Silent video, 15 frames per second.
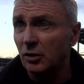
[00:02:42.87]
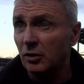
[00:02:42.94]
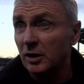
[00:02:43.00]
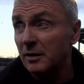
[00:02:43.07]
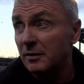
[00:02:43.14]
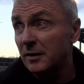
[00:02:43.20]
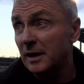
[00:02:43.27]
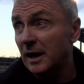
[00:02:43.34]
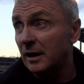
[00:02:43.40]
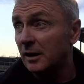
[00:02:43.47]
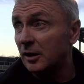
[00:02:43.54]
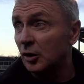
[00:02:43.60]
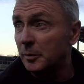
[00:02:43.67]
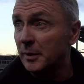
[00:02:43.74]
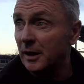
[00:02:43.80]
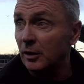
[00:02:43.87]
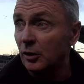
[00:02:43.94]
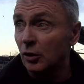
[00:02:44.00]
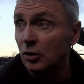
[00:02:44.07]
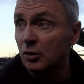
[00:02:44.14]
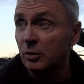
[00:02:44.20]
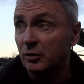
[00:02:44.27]
or even that little bit of
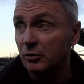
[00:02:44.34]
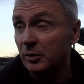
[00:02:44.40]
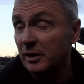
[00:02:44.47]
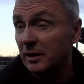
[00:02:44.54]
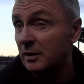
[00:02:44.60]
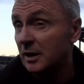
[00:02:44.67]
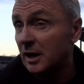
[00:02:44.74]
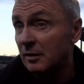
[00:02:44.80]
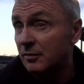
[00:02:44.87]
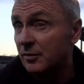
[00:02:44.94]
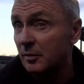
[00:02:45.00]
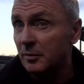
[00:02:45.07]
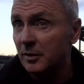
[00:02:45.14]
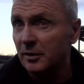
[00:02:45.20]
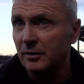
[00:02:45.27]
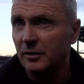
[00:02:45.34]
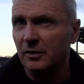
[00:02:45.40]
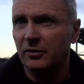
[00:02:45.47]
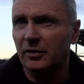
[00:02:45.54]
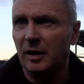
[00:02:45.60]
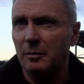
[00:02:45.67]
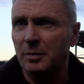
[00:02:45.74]
luck, which we didn't have from the
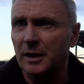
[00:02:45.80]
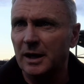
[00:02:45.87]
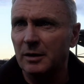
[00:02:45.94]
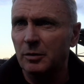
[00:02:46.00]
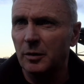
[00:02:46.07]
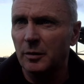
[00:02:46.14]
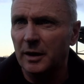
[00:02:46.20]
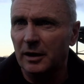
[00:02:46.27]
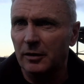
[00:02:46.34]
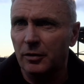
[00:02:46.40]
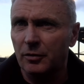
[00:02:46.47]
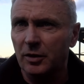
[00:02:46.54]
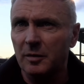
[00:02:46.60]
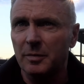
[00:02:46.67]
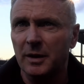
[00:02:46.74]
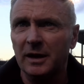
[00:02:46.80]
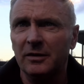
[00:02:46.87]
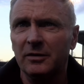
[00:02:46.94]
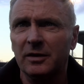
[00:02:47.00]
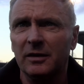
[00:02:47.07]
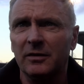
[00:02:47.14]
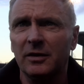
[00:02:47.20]
set play where we had three
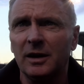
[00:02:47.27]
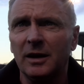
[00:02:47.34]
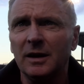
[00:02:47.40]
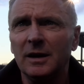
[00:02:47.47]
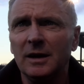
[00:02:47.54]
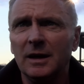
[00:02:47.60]
bites at it.